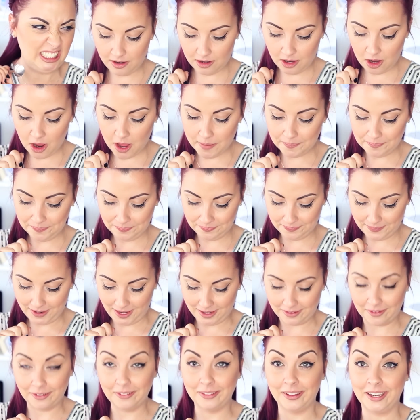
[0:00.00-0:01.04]
Nope,
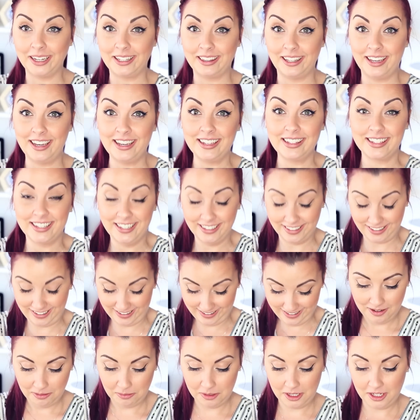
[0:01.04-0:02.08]
I don't like these. I'm
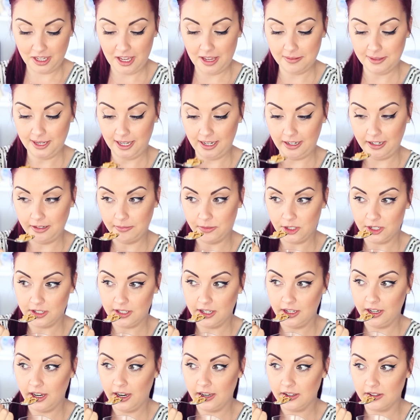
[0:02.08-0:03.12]
going to keep eating them just
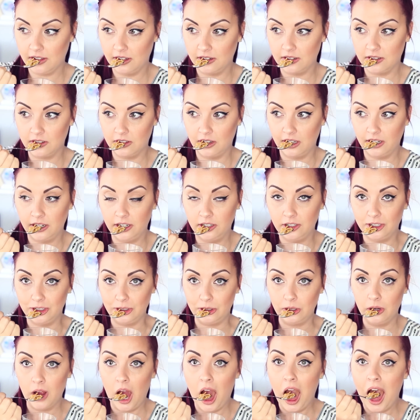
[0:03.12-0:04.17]
in case I decide I
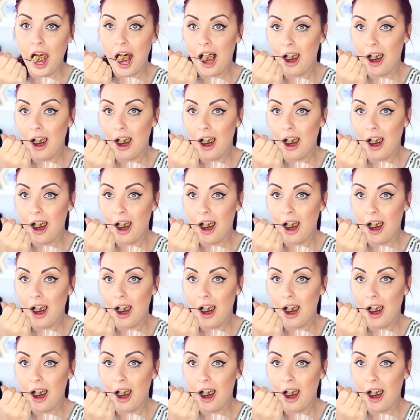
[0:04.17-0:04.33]
do.